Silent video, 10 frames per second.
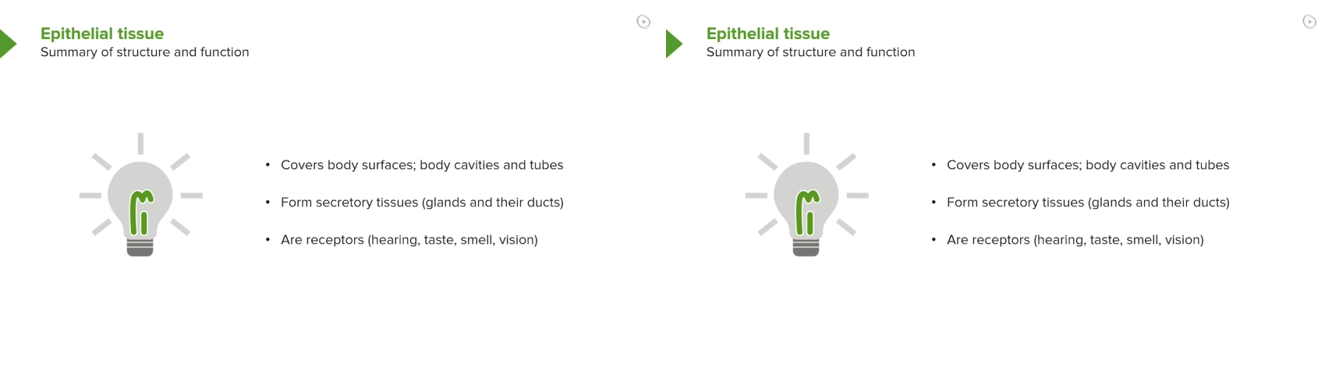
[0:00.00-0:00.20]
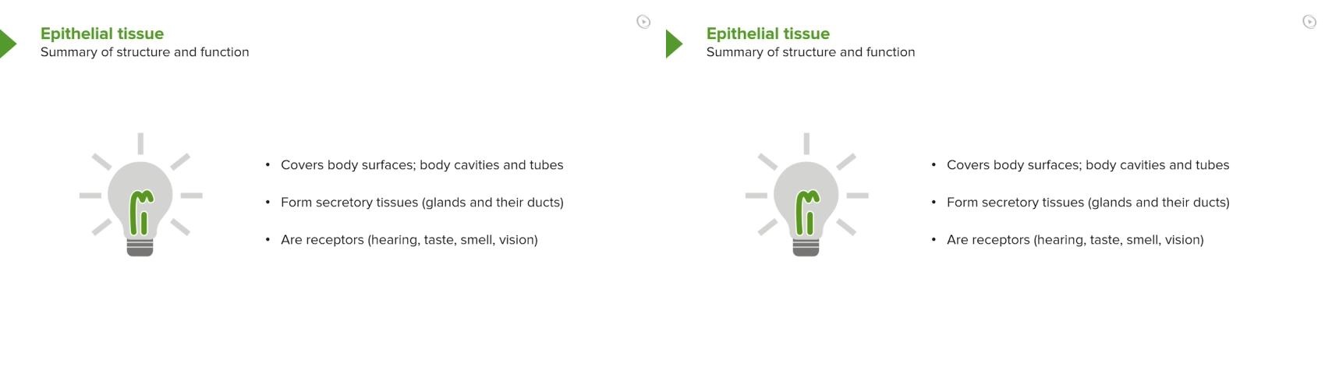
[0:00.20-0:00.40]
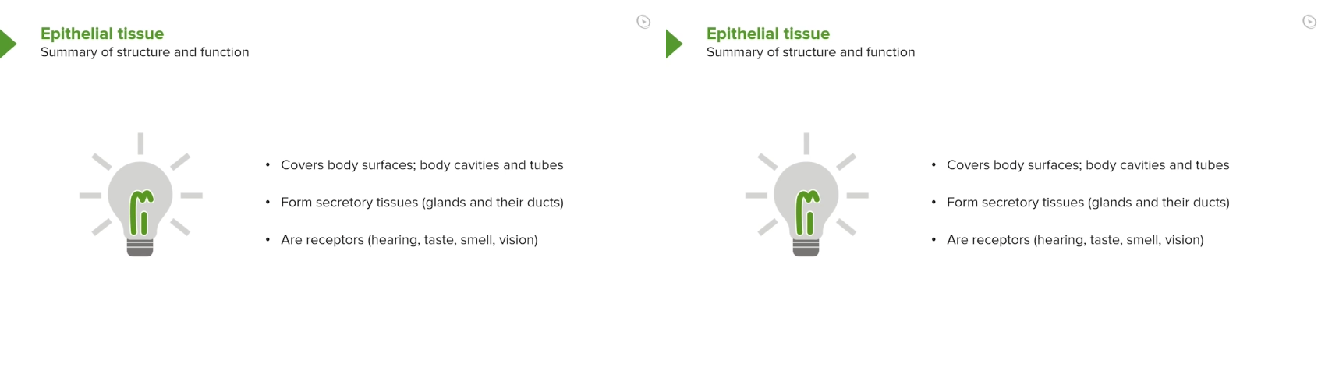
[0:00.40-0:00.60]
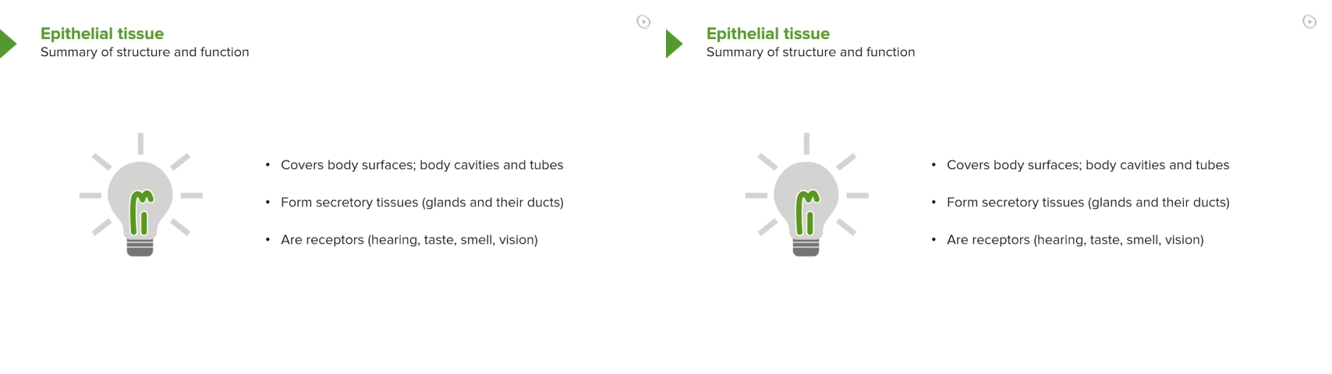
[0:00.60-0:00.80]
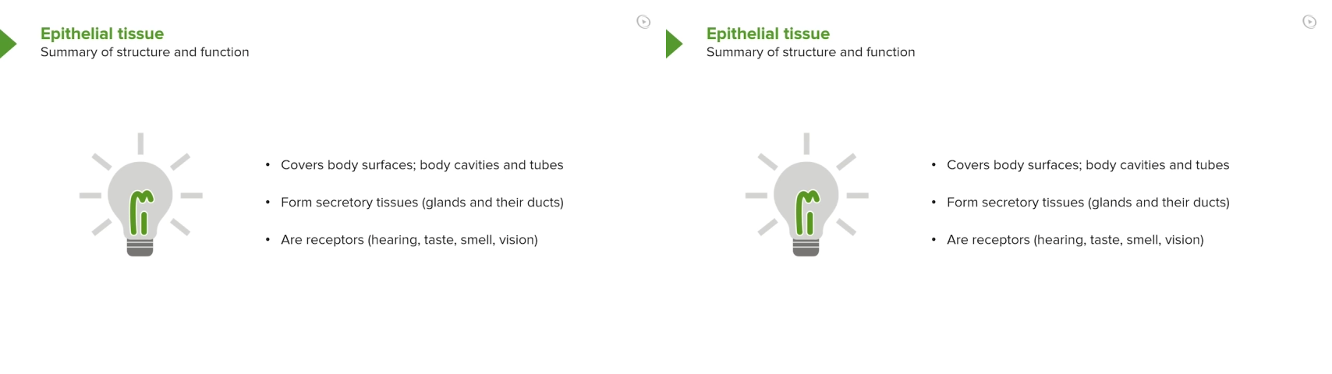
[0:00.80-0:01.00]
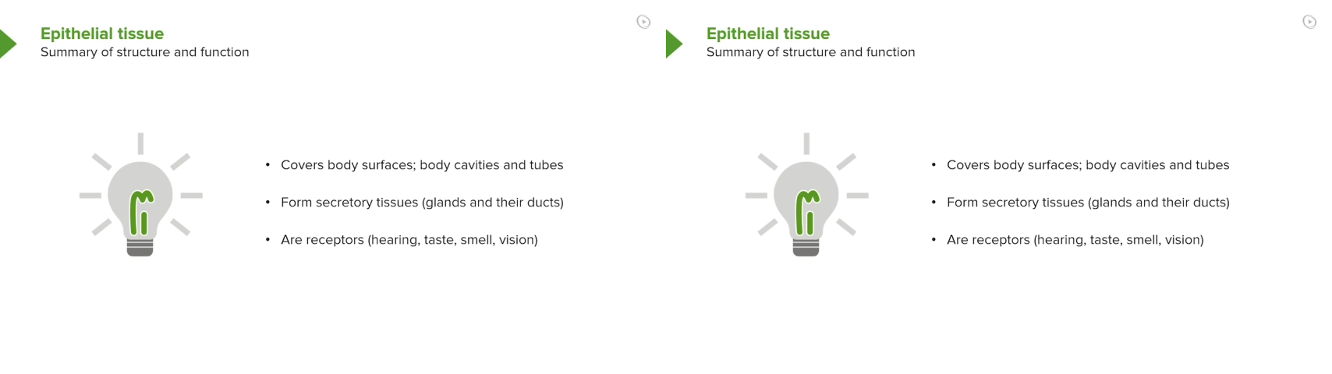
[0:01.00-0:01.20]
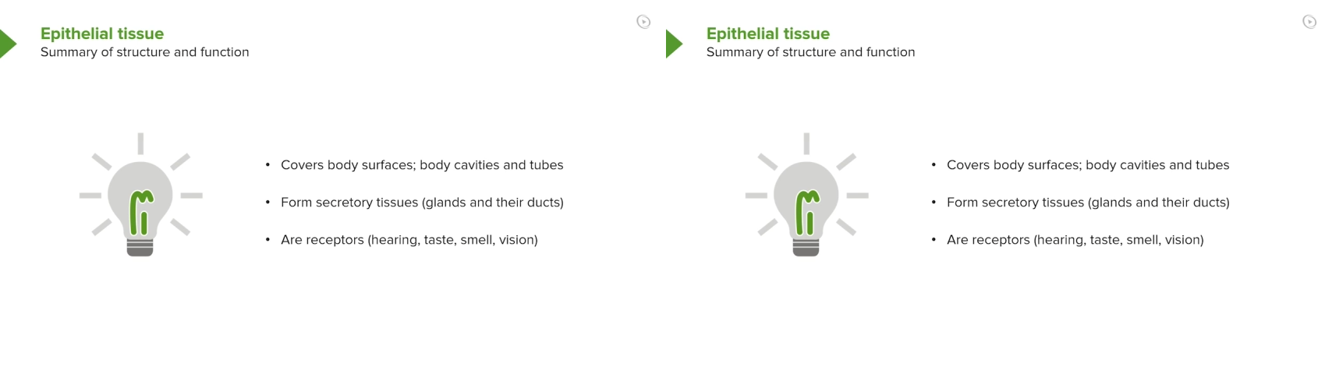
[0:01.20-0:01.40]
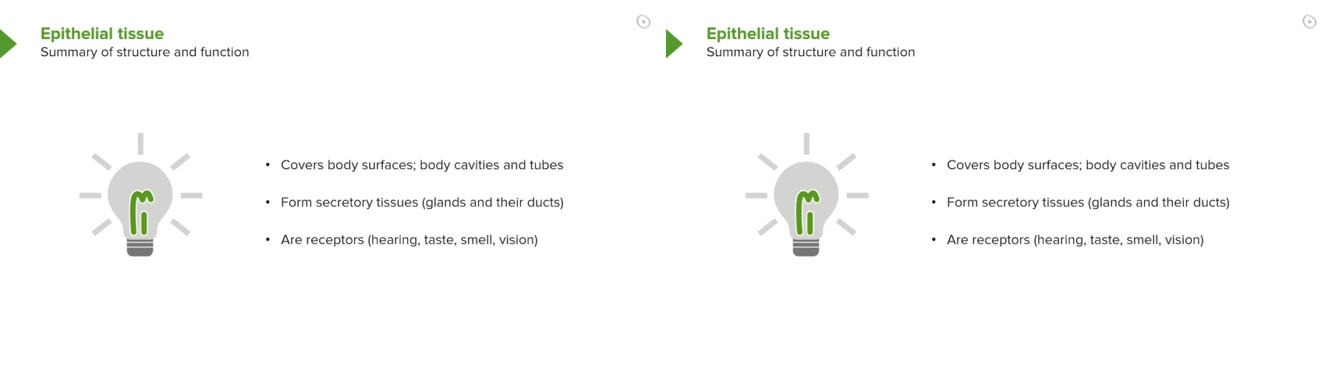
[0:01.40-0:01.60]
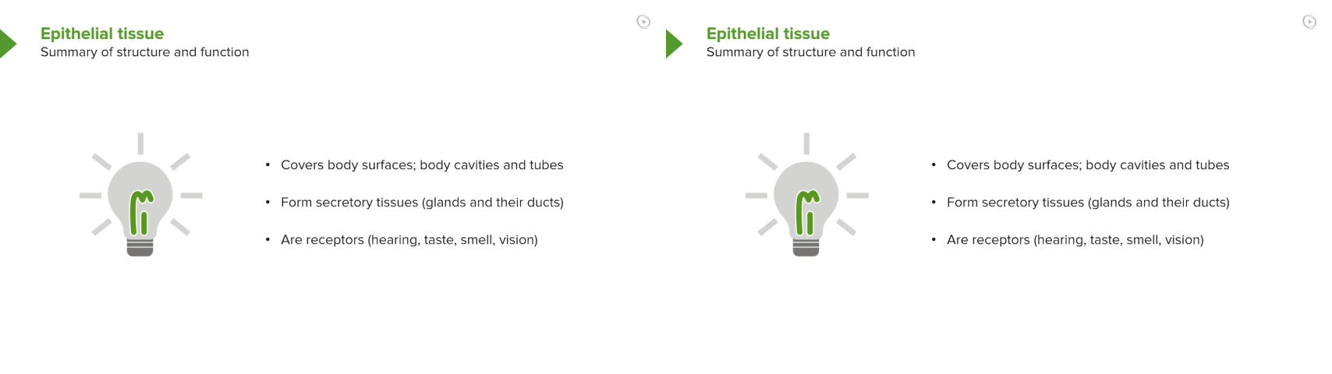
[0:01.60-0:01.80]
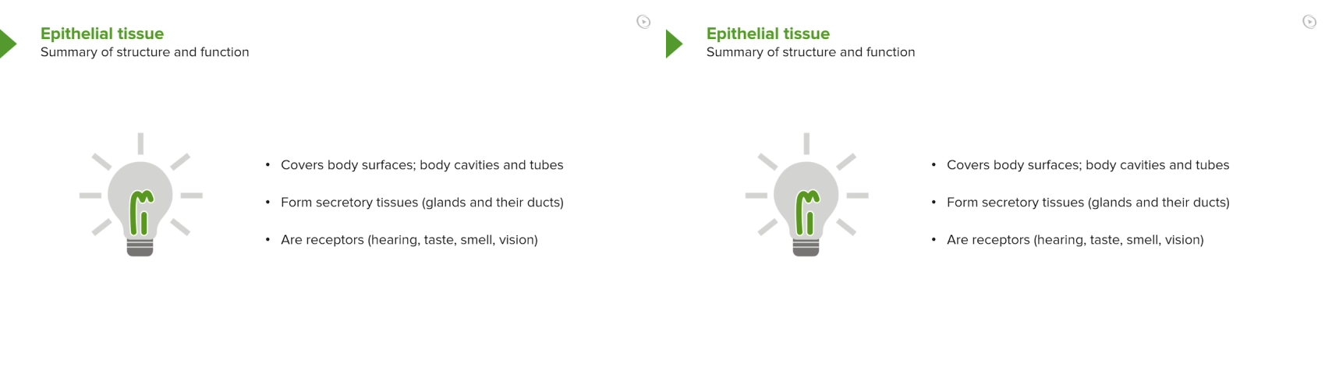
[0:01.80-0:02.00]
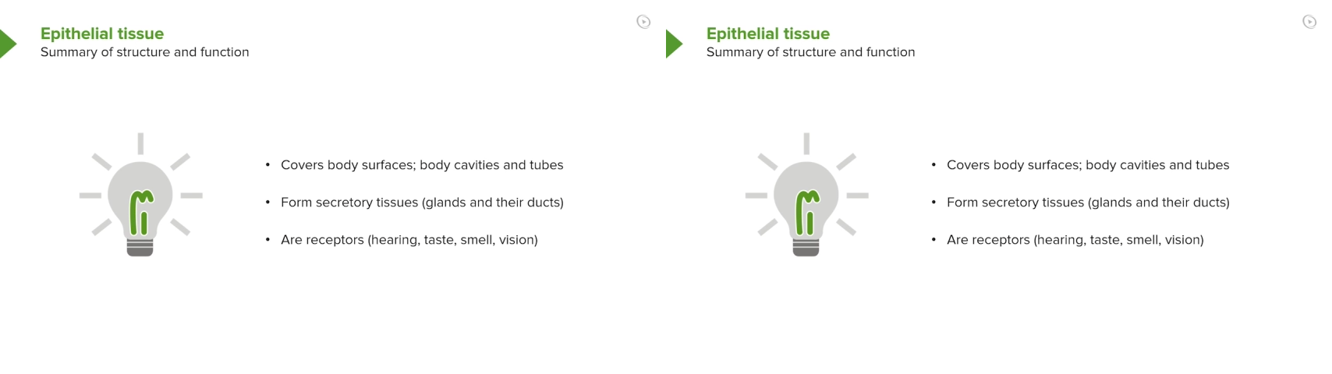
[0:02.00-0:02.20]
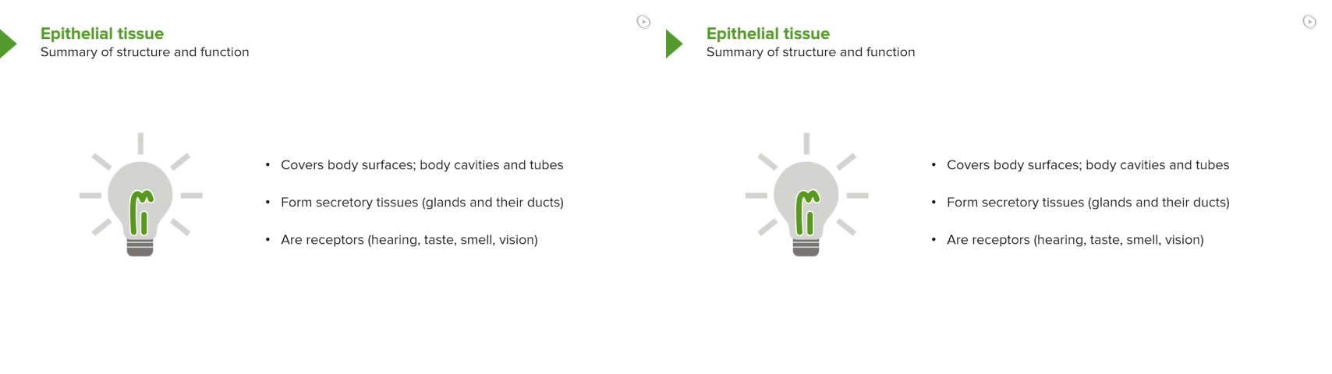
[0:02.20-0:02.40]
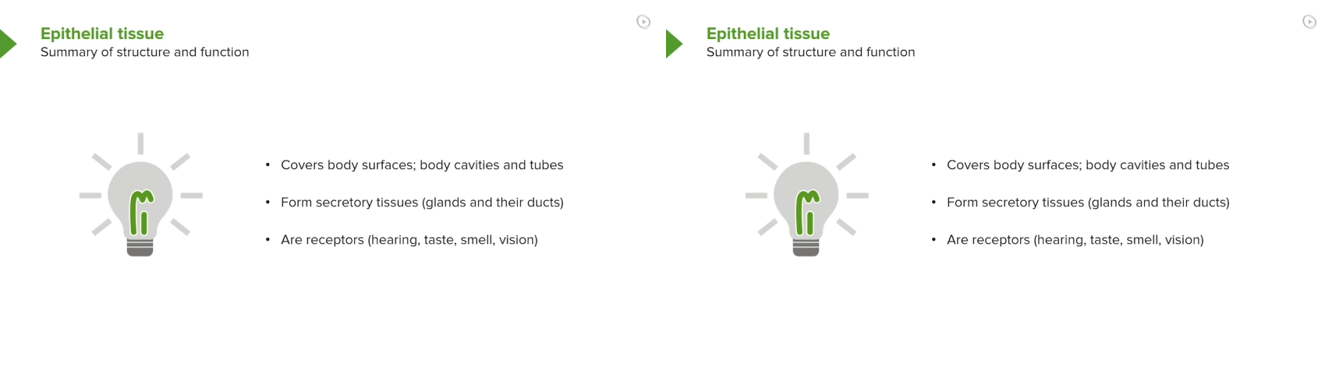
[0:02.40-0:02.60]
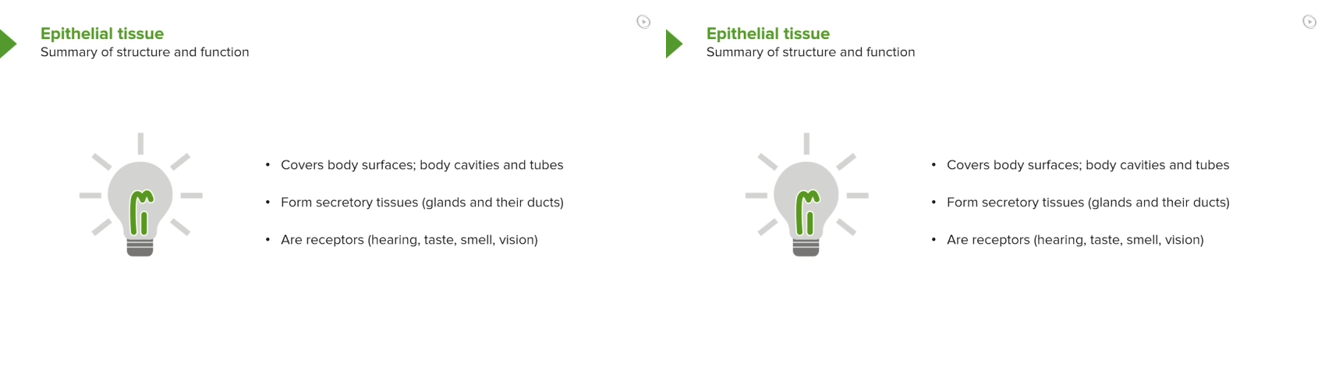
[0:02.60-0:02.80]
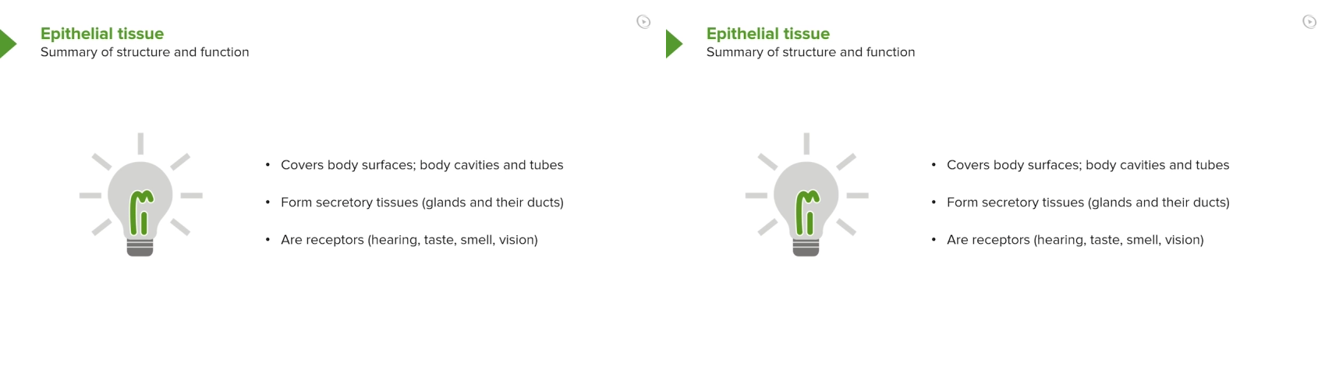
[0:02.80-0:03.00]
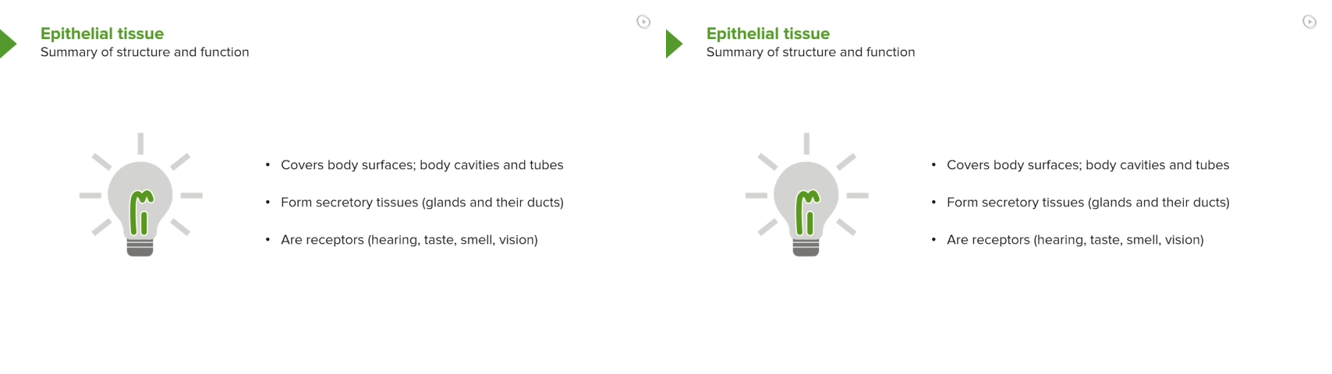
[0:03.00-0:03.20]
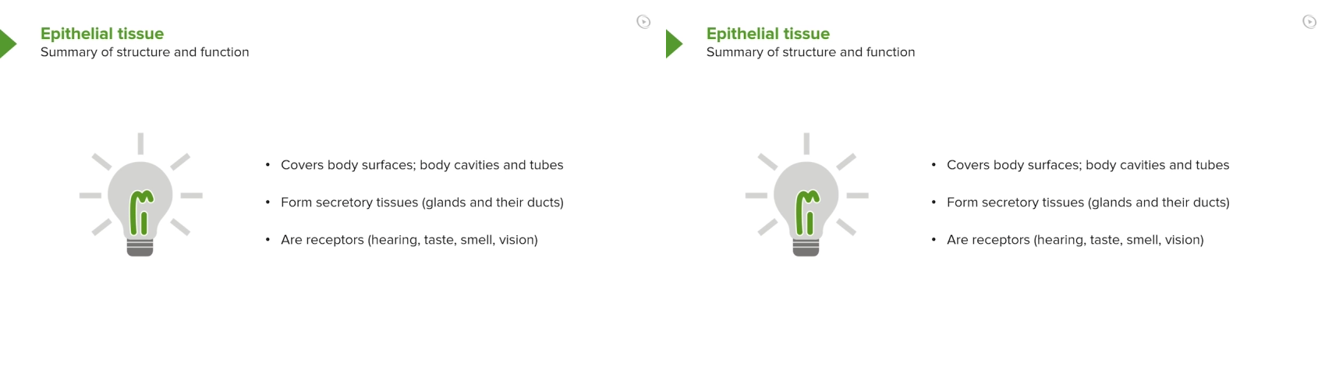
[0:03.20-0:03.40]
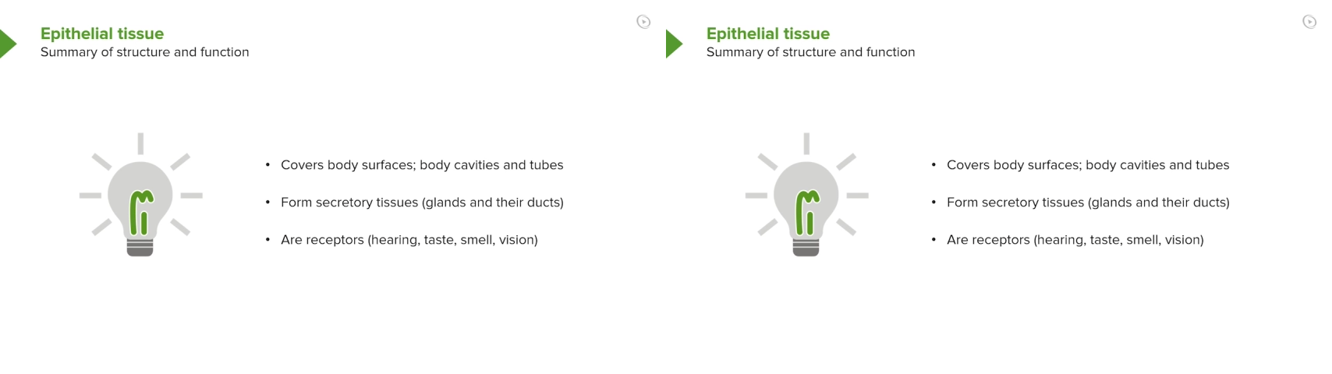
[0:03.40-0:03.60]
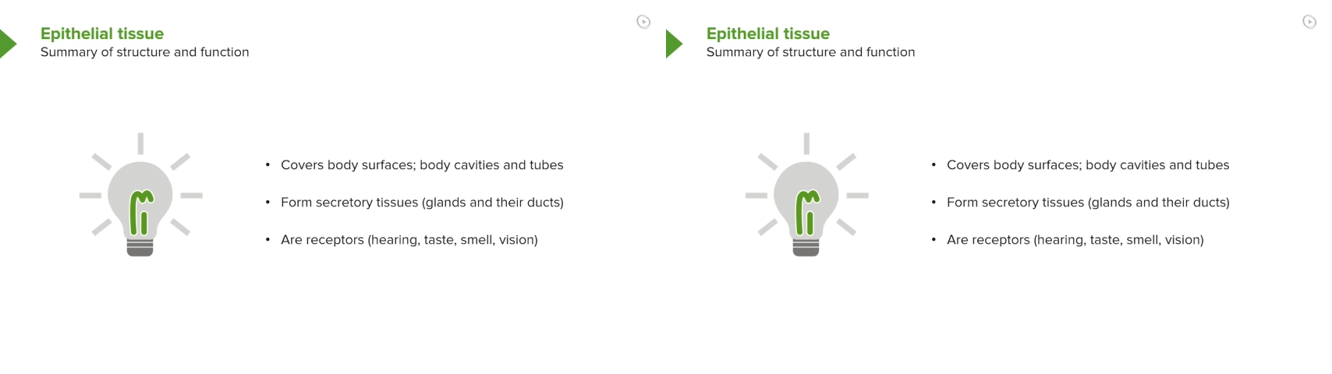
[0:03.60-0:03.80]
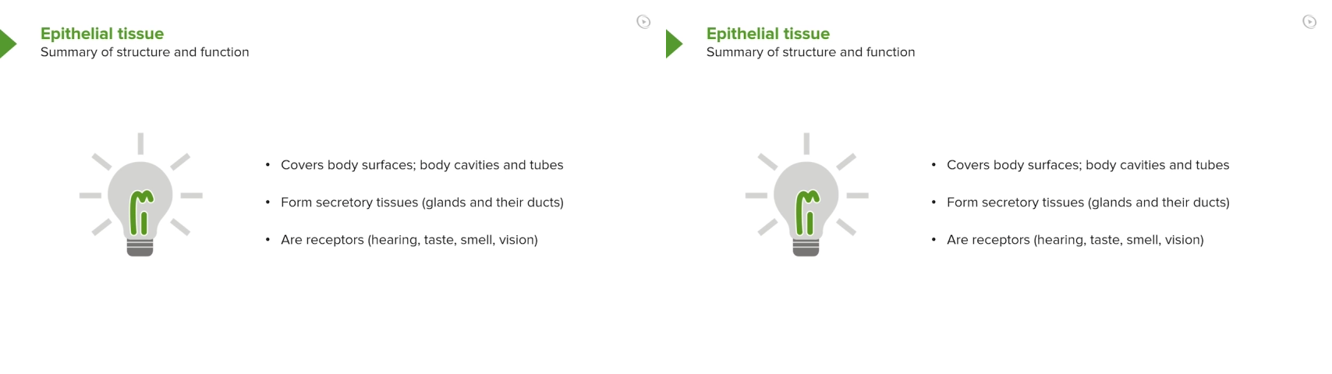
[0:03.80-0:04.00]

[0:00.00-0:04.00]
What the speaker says: Nobody's mouth can be seen.